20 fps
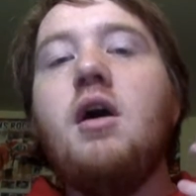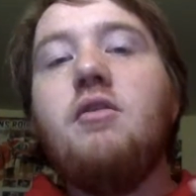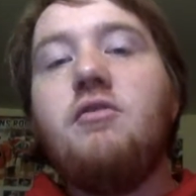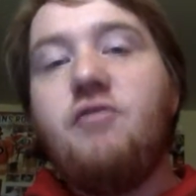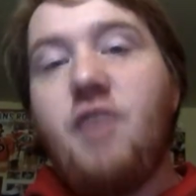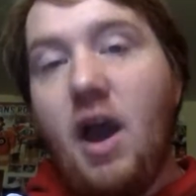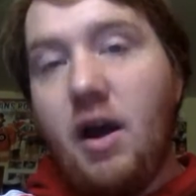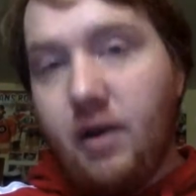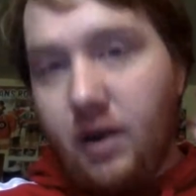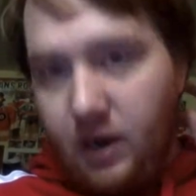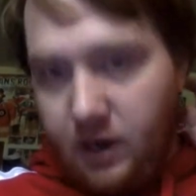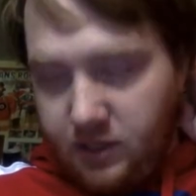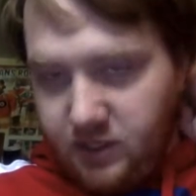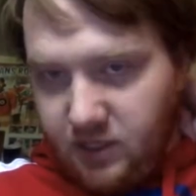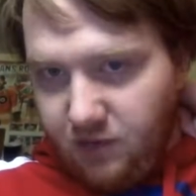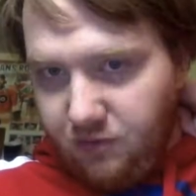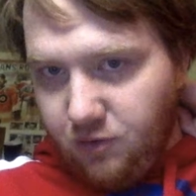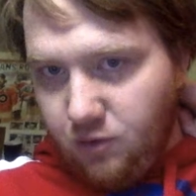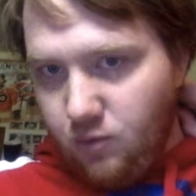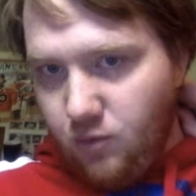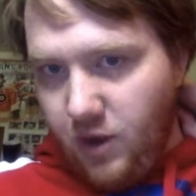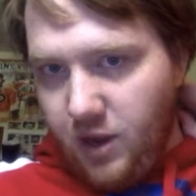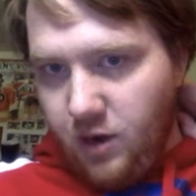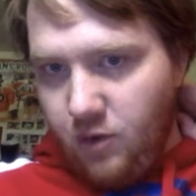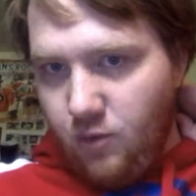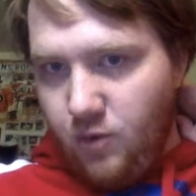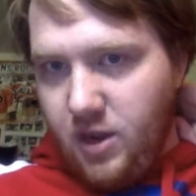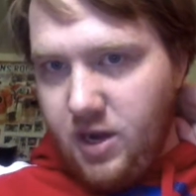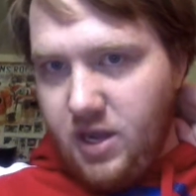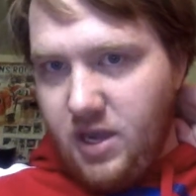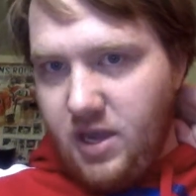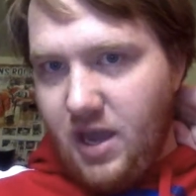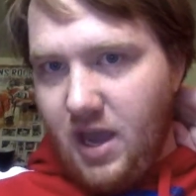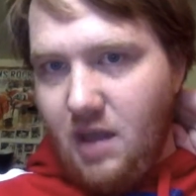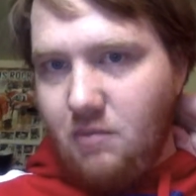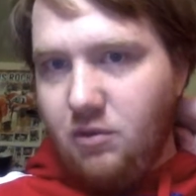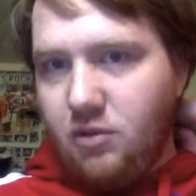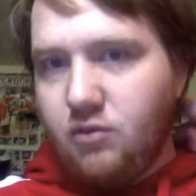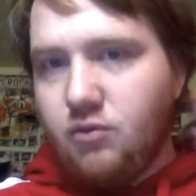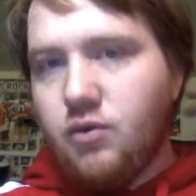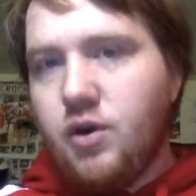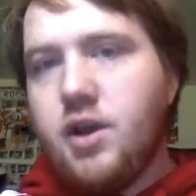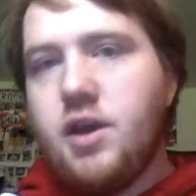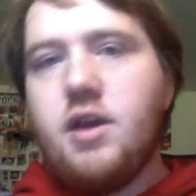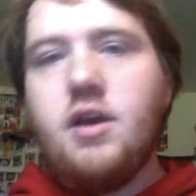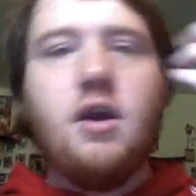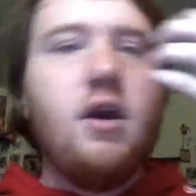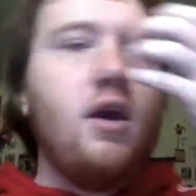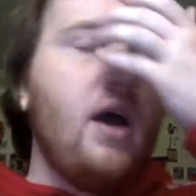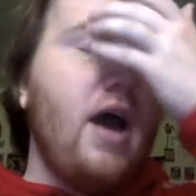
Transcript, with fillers: found out a different way to win in game three,